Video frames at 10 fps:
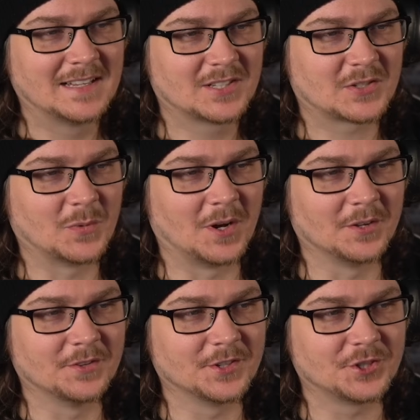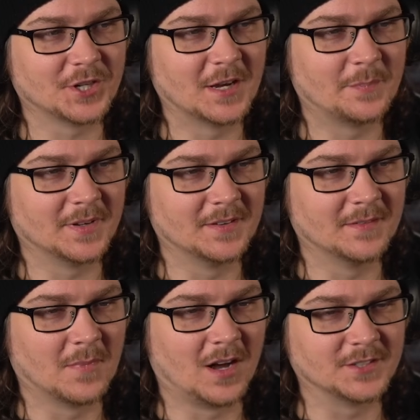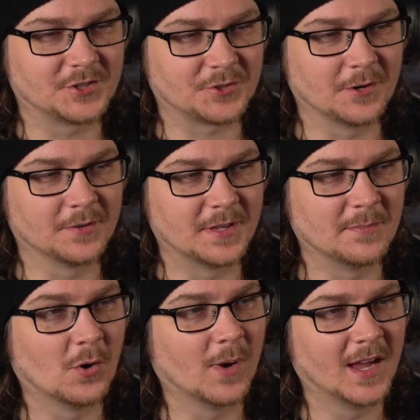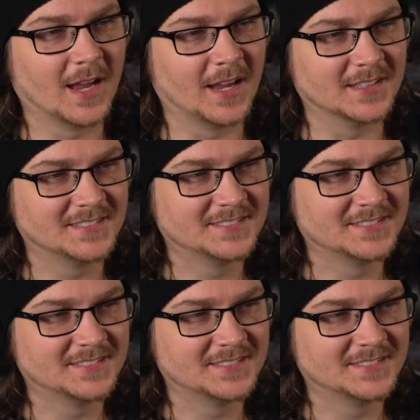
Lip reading: swallow the ship and monstro them away.